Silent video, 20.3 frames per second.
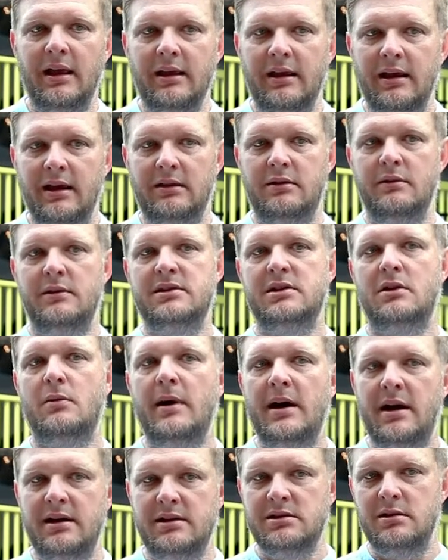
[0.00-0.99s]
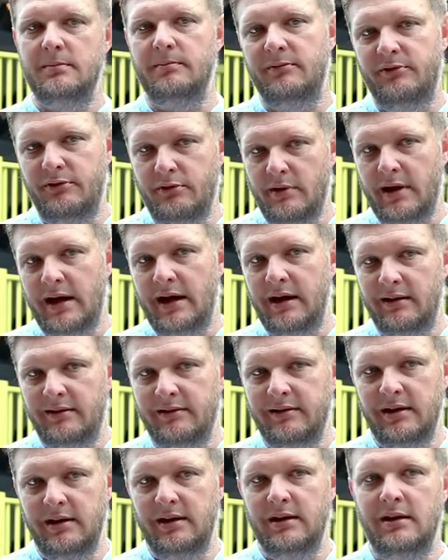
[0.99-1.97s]
there is quite some
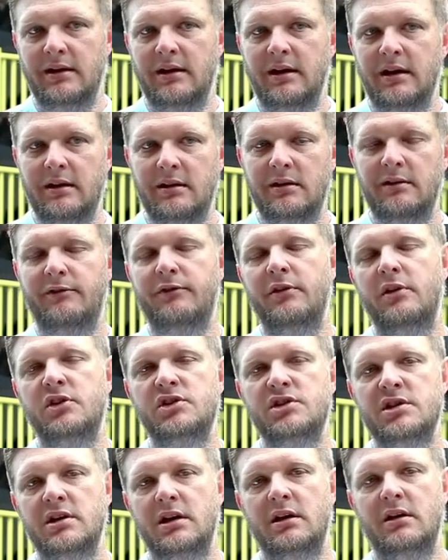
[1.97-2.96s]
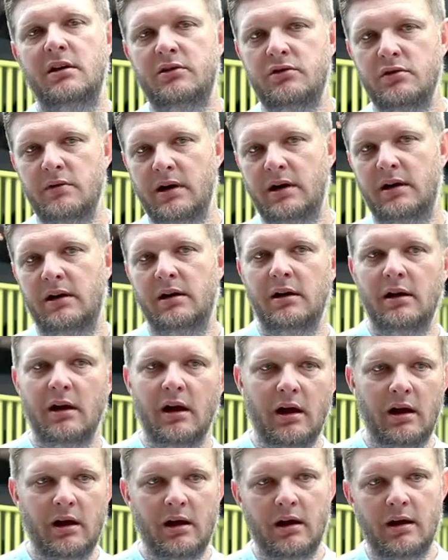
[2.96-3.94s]
variety in the functioning during
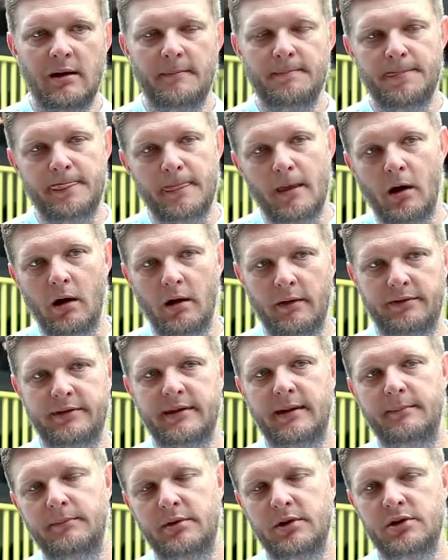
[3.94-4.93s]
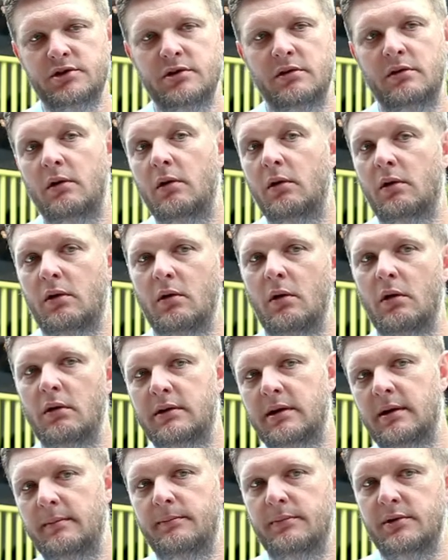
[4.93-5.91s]
hot temperature or
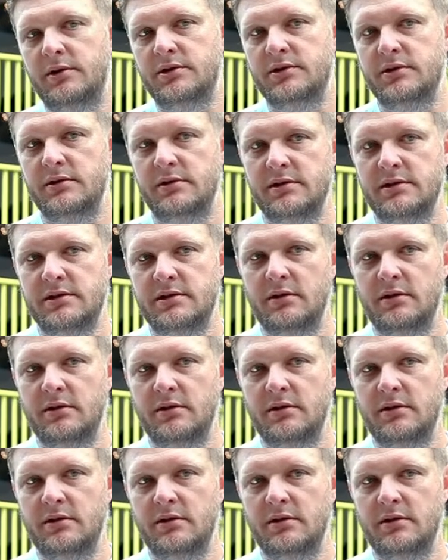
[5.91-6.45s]
cold temperatures.